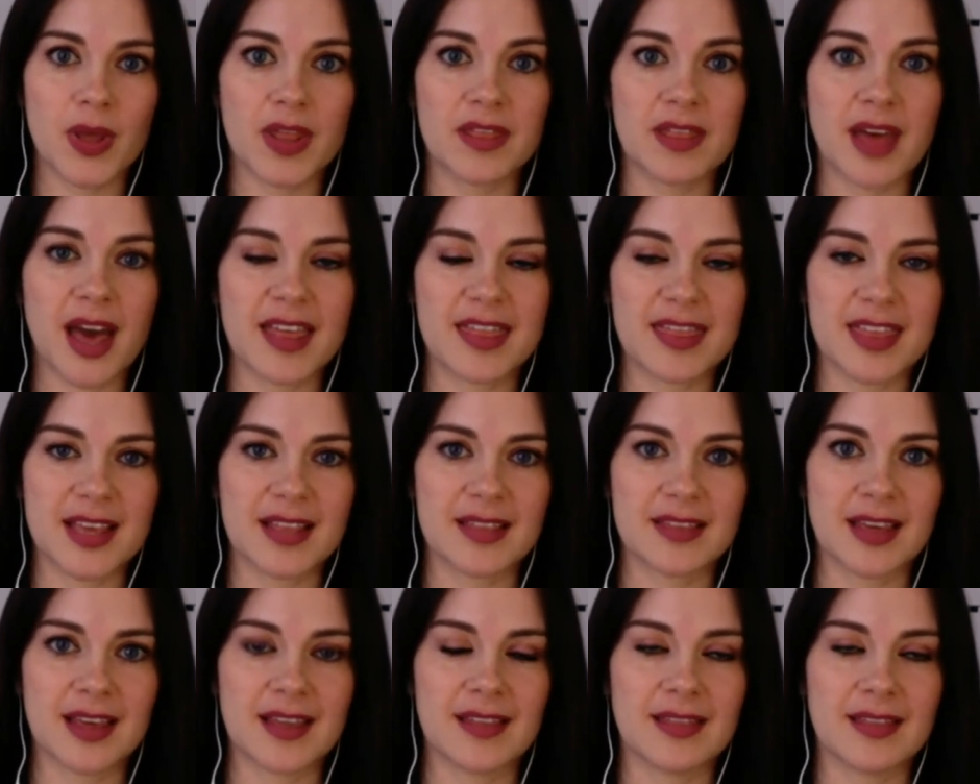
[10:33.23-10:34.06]
but I
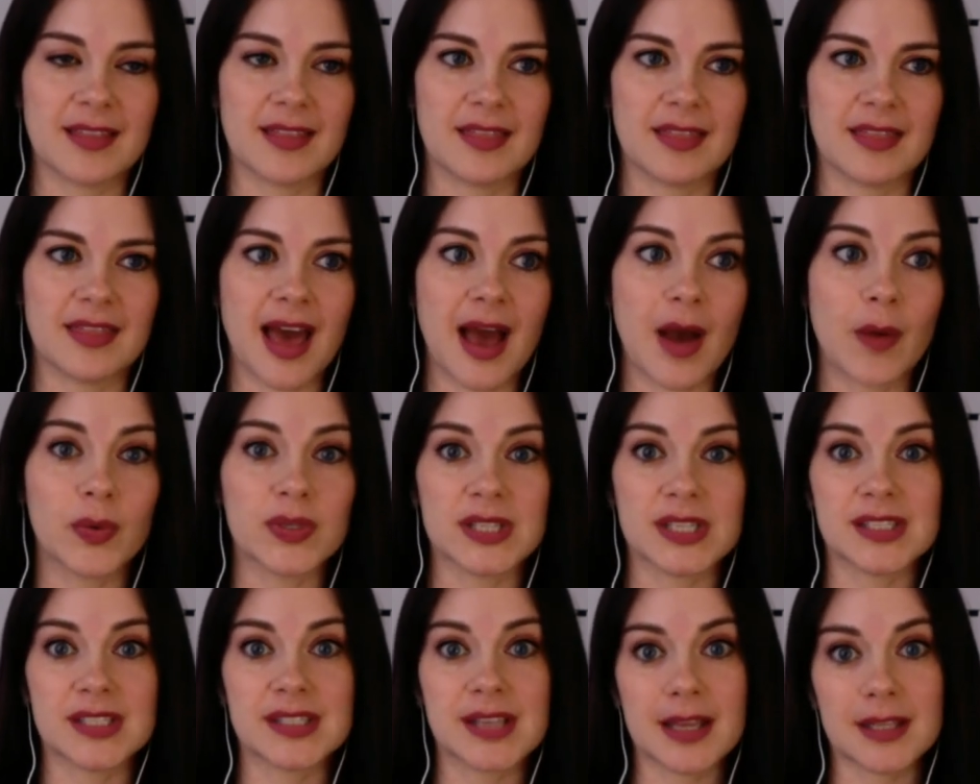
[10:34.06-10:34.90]
think that that
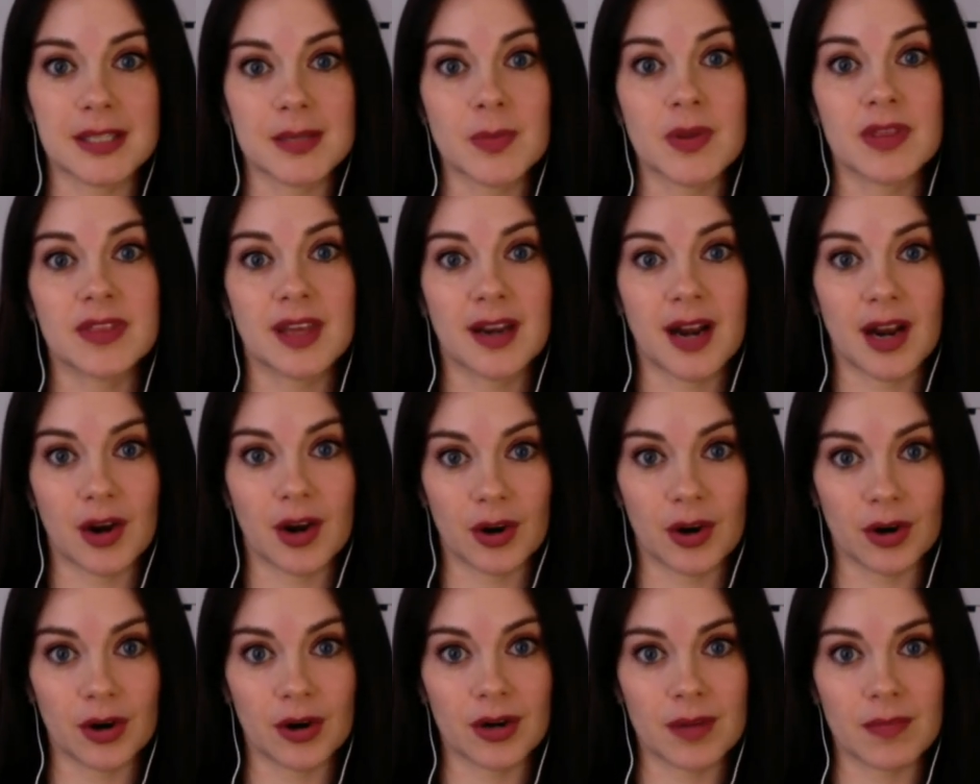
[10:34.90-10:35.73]
was a sentiment that I
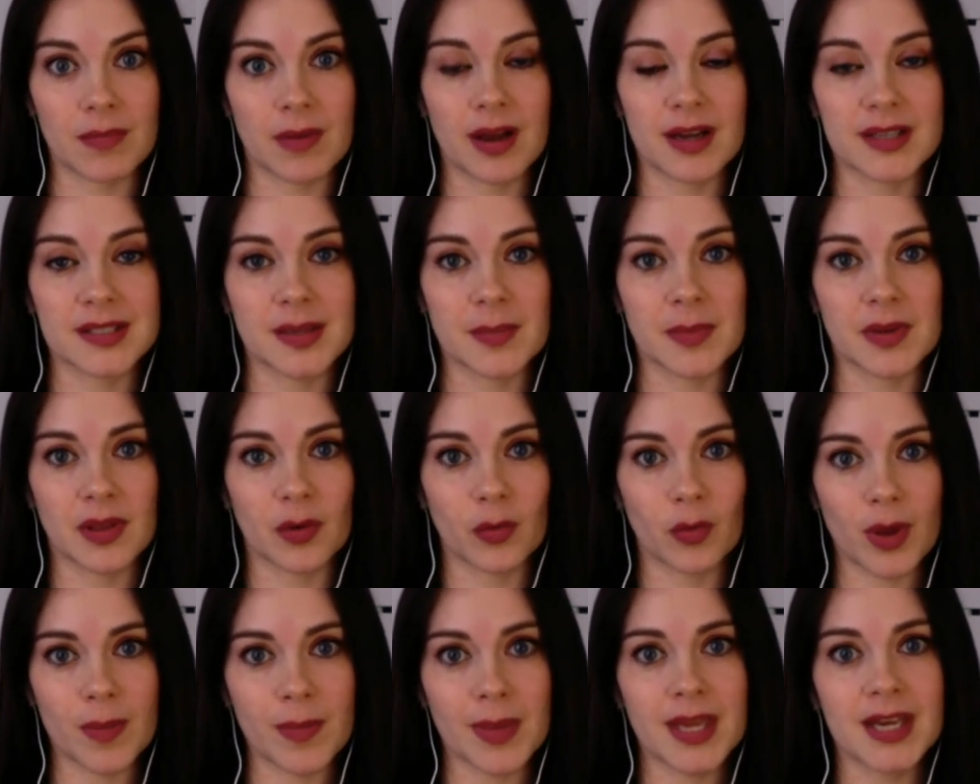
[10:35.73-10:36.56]
heard among some of
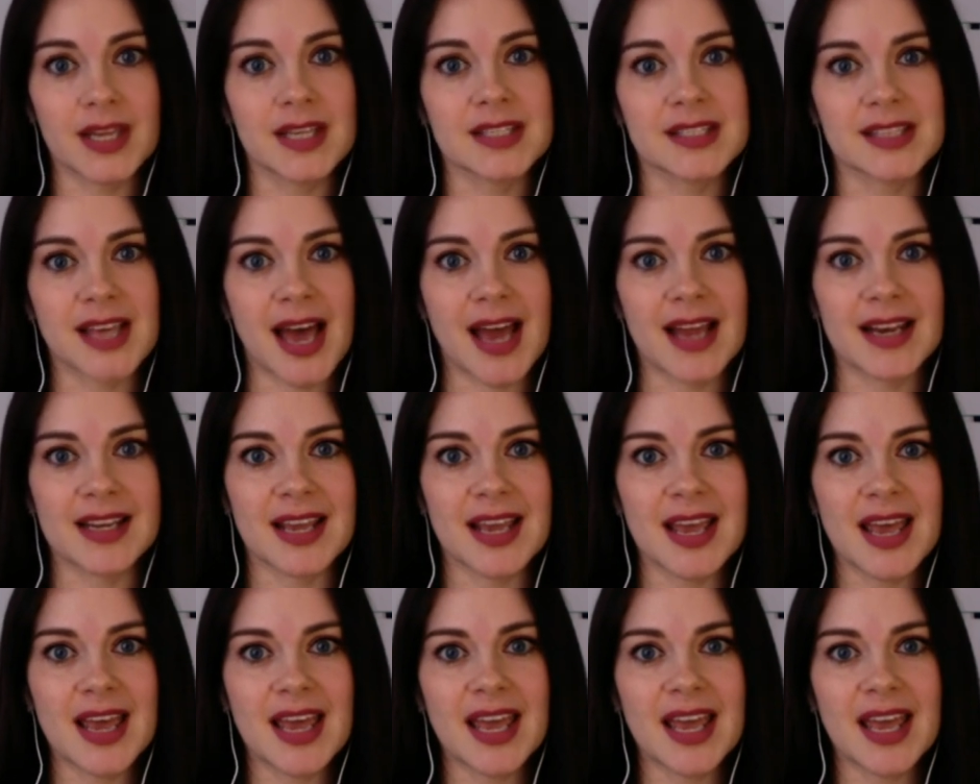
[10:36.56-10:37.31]
the women, is that